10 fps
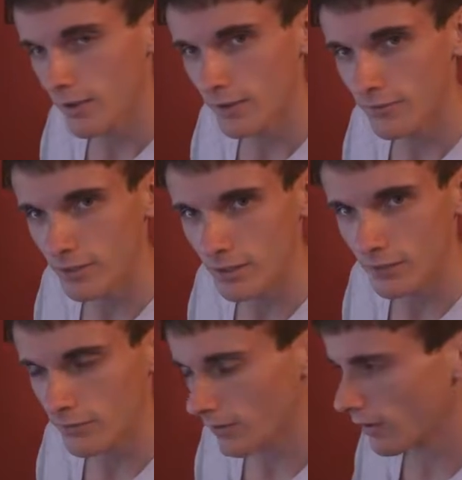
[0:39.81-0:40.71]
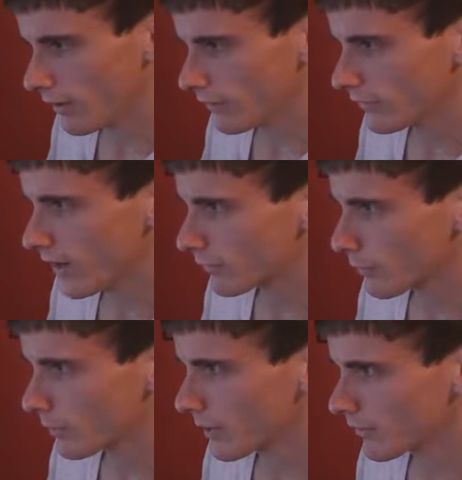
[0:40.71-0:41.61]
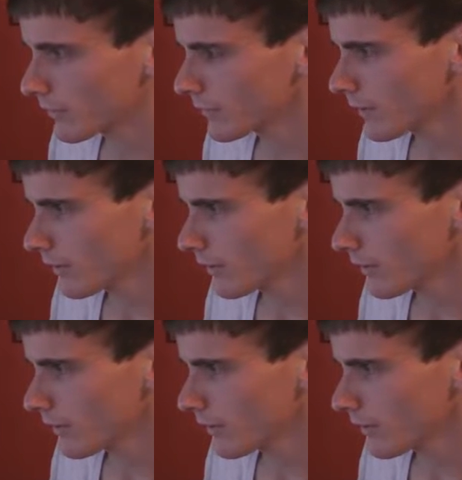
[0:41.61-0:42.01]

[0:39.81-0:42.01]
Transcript: NVIDIA software or whatever.